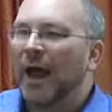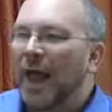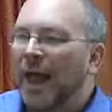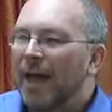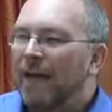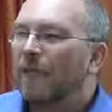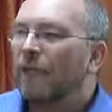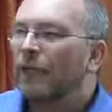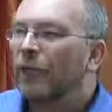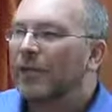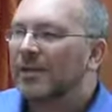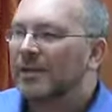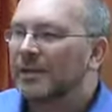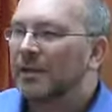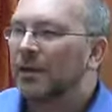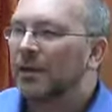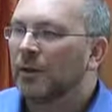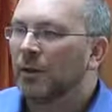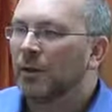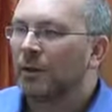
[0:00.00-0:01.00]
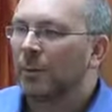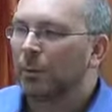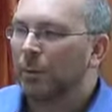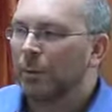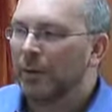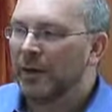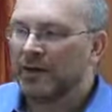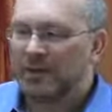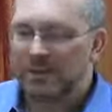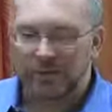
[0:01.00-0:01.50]
every single
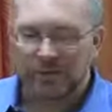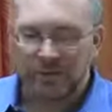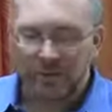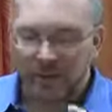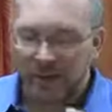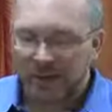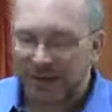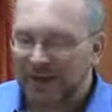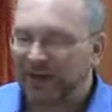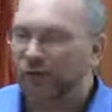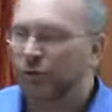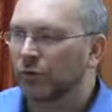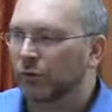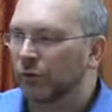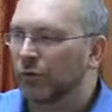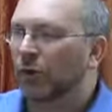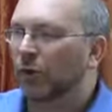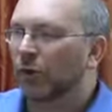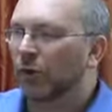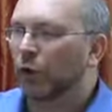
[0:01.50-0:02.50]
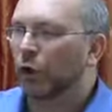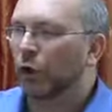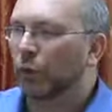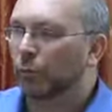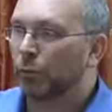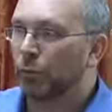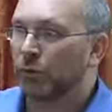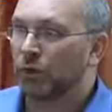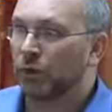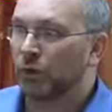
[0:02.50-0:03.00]
bit of collateral that you
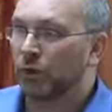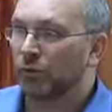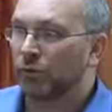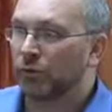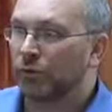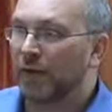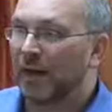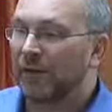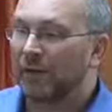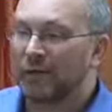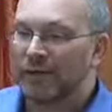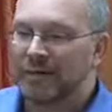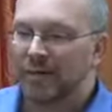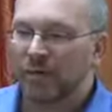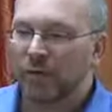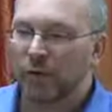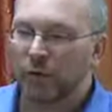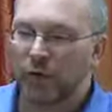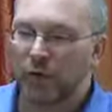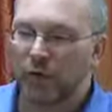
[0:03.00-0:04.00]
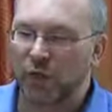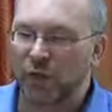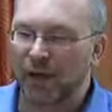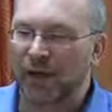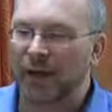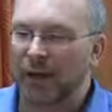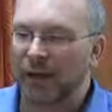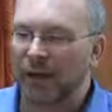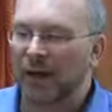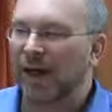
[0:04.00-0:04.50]
produce? Every single
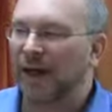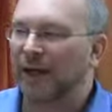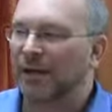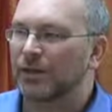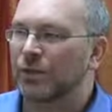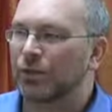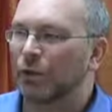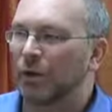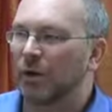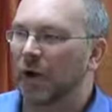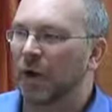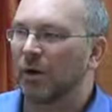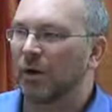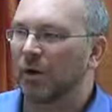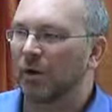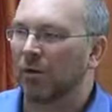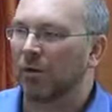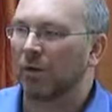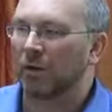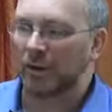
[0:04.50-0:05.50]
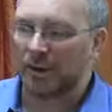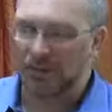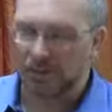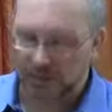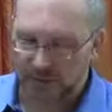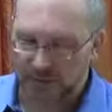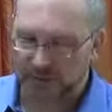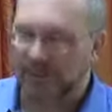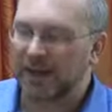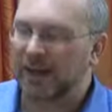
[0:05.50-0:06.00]
thing that has your logo on it,
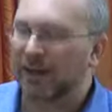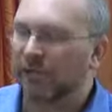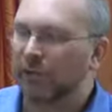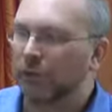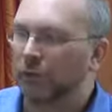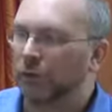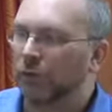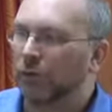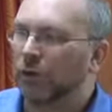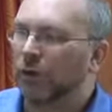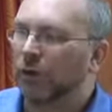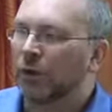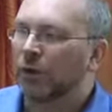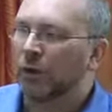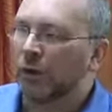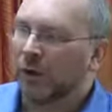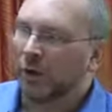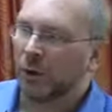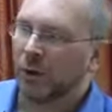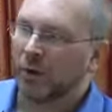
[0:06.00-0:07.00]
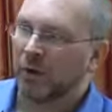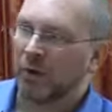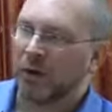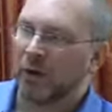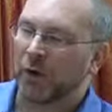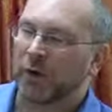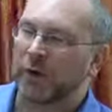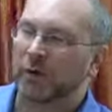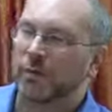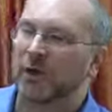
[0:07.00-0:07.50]
does it have your URL
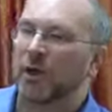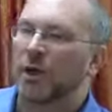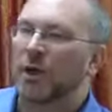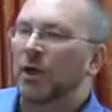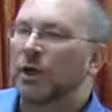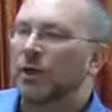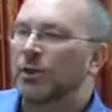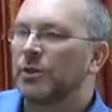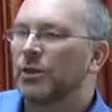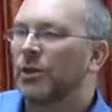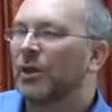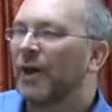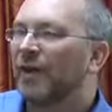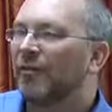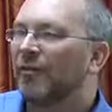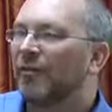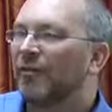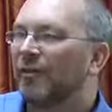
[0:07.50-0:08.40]
on it as well. Do you have a